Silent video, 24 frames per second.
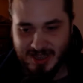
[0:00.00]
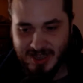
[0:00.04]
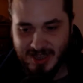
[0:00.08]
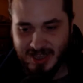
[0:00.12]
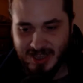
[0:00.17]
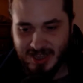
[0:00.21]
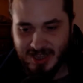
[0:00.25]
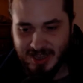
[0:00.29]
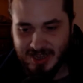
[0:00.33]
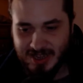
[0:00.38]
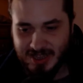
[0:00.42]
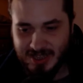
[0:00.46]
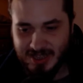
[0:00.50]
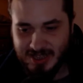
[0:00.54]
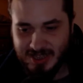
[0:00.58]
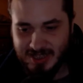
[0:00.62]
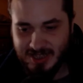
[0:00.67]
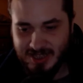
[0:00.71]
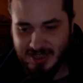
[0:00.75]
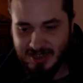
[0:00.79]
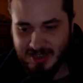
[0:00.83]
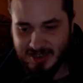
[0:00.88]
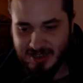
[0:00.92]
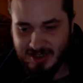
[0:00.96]
and he
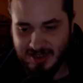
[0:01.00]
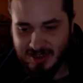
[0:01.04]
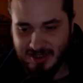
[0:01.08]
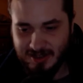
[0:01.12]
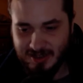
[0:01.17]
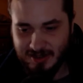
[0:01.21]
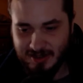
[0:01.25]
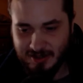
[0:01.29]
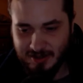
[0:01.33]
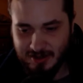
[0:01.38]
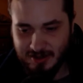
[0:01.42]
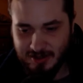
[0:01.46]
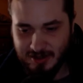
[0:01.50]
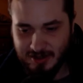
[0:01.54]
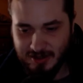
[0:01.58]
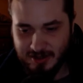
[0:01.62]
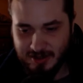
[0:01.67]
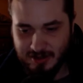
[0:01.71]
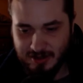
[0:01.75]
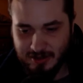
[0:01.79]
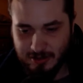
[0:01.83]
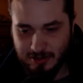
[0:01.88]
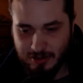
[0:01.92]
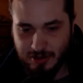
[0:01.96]
can
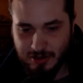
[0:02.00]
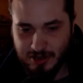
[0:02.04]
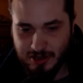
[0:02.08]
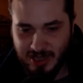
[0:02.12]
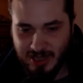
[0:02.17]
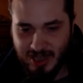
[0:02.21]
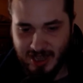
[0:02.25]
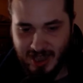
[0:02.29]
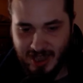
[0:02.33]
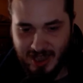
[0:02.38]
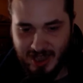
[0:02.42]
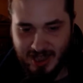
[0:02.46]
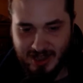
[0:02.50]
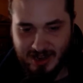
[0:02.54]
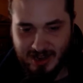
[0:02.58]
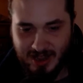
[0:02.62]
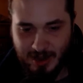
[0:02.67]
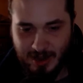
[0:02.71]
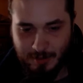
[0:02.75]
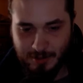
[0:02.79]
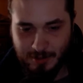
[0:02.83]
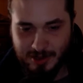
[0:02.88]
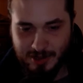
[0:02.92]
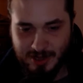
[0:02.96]
look at
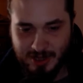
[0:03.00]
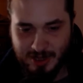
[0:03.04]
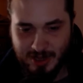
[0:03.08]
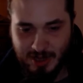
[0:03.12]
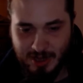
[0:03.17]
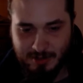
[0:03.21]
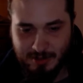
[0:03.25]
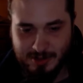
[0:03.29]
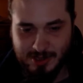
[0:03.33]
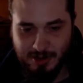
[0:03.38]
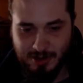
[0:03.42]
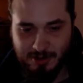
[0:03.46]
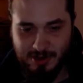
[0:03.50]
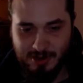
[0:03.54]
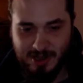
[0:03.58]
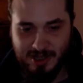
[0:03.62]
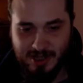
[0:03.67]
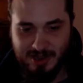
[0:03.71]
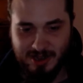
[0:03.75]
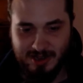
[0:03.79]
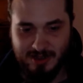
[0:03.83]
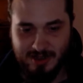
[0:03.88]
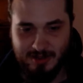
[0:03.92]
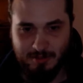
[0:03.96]
everything that was going
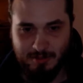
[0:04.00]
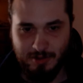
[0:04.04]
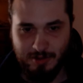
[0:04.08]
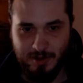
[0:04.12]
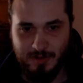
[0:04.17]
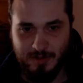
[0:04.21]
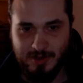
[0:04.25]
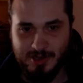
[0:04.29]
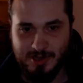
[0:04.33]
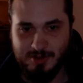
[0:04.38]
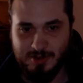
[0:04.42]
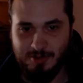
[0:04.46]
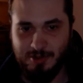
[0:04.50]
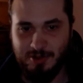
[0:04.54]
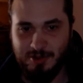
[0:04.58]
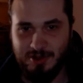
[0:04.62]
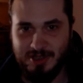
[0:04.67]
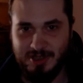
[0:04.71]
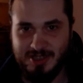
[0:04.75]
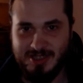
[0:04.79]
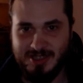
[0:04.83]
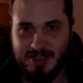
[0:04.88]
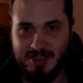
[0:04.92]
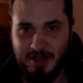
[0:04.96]
on in the previous world,
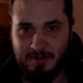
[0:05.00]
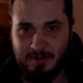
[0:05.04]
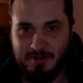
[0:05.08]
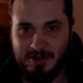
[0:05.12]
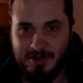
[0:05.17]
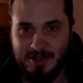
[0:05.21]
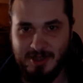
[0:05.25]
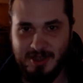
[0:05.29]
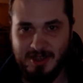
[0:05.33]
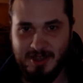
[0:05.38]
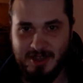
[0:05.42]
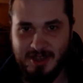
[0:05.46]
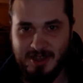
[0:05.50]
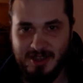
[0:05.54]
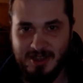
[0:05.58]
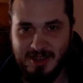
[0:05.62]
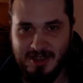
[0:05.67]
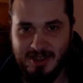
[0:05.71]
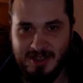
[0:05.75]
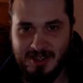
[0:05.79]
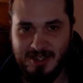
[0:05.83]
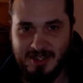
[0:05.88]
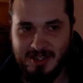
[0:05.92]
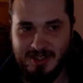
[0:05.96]
except,
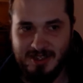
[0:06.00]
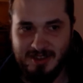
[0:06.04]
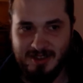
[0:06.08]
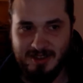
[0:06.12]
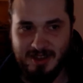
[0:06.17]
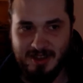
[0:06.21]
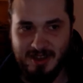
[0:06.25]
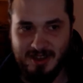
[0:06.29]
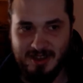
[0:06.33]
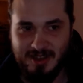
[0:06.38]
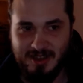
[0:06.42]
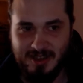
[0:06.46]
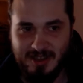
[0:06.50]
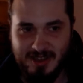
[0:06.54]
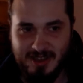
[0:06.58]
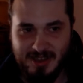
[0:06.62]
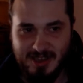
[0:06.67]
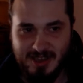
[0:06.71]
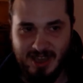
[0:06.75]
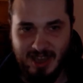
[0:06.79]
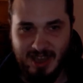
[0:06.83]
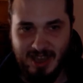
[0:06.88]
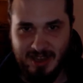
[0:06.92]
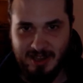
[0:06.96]
like, he
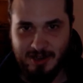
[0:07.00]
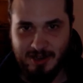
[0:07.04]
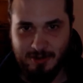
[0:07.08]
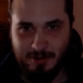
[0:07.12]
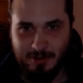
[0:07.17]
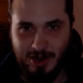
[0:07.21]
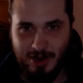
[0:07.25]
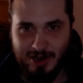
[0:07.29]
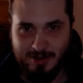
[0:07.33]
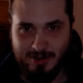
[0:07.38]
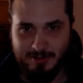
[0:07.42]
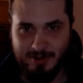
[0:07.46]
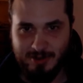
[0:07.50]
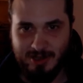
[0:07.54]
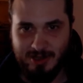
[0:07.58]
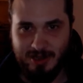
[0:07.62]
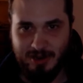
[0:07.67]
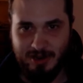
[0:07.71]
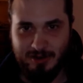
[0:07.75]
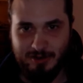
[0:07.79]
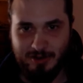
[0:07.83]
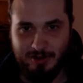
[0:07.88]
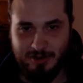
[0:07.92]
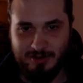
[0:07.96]
can't interact with it
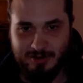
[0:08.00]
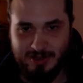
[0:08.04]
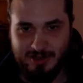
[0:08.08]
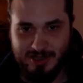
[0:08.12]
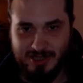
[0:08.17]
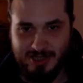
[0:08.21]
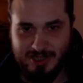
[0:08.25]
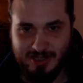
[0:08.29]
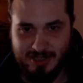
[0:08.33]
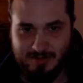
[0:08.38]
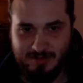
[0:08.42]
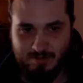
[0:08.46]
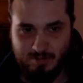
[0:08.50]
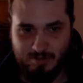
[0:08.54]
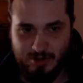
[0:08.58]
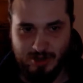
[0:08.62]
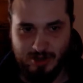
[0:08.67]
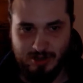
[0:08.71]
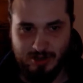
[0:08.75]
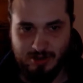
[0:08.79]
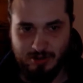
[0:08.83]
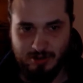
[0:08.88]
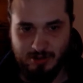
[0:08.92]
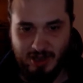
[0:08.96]
at all. He just
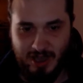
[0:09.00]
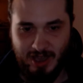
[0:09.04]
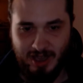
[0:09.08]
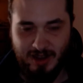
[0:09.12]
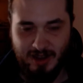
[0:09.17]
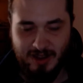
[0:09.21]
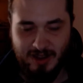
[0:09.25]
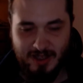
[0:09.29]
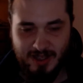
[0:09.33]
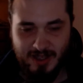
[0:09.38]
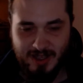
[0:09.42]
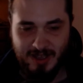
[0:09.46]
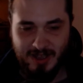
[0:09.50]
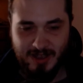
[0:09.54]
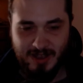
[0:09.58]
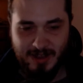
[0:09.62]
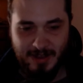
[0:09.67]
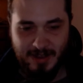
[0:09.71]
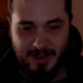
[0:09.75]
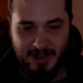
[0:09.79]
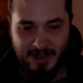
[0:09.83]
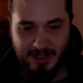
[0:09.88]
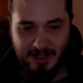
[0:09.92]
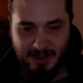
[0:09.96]
can do that,
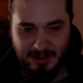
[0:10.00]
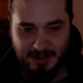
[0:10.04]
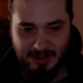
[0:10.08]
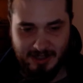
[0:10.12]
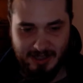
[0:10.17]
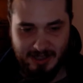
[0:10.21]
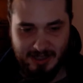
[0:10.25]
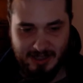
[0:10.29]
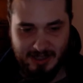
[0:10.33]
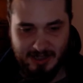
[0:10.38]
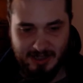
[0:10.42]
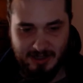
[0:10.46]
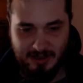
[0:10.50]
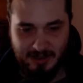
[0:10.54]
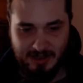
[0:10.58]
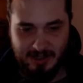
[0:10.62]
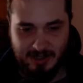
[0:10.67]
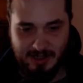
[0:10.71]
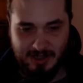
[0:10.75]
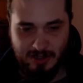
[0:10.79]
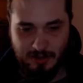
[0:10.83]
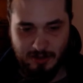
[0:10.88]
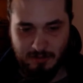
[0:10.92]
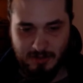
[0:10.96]
and, like,
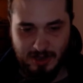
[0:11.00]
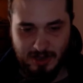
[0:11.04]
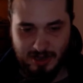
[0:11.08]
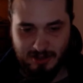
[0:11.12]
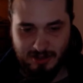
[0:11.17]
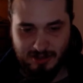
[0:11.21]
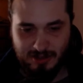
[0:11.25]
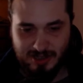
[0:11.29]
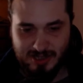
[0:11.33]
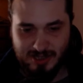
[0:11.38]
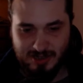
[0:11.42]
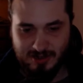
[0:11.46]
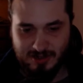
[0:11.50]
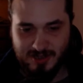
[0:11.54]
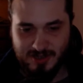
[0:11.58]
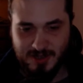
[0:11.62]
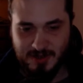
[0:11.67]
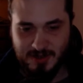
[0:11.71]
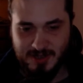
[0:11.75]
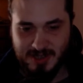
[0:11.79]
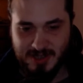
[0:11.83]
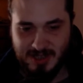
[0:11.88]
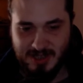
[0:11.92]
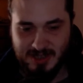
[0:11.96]
he immediately starts
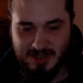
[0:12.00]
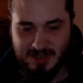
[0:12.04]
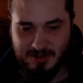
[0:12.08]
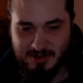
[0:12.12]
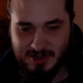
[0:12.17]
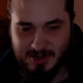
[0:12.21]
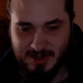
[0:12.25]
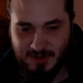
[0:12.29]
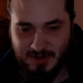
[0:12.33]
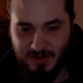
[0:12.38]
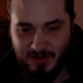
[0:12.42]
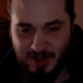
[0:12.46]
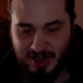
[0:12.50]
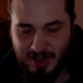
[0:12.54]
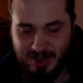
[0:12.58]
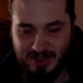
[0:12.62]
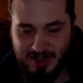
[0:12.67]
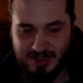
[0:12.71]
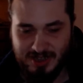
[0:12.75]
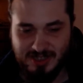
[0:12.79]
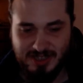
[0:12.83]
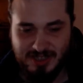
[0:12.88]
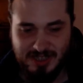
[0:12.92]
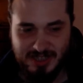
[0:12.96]
using it to his
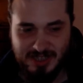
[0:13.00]
advantage.